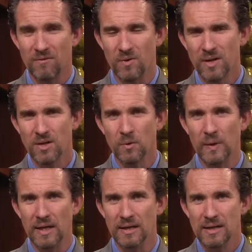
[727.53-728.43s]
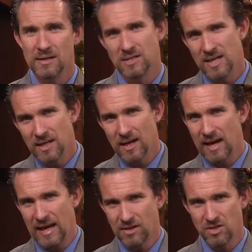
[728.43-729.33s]
Friend, do we see the
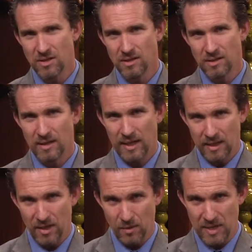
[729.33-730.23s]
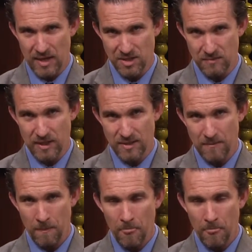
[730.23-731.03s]
connection? in the New Testament.